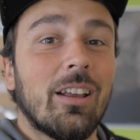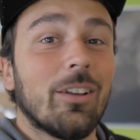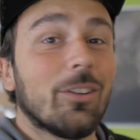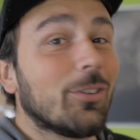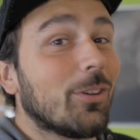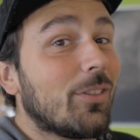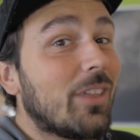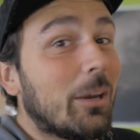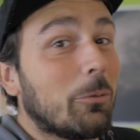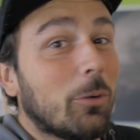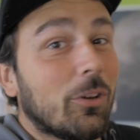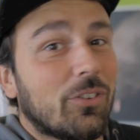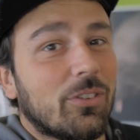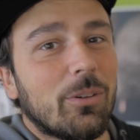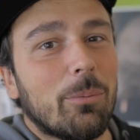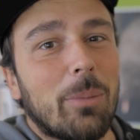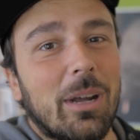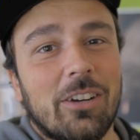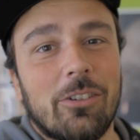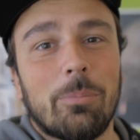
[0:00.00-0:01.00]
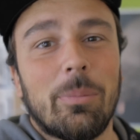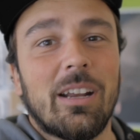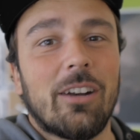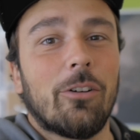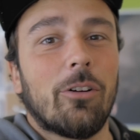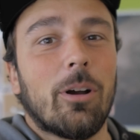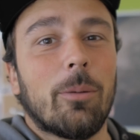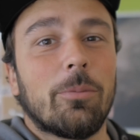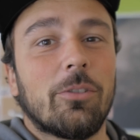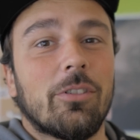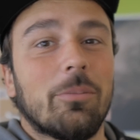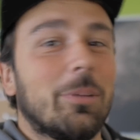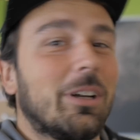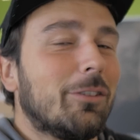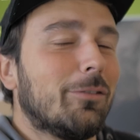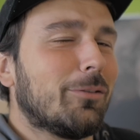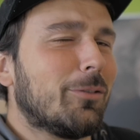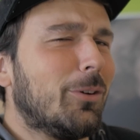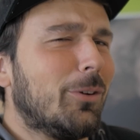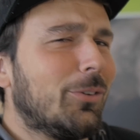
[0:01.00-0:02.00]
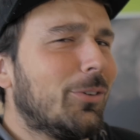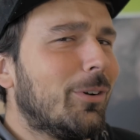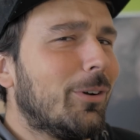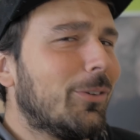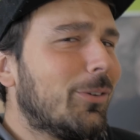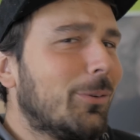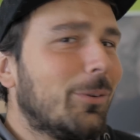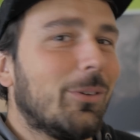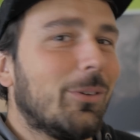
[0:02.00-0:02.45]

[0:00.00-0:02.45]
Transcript: so that was the much better option. But of course also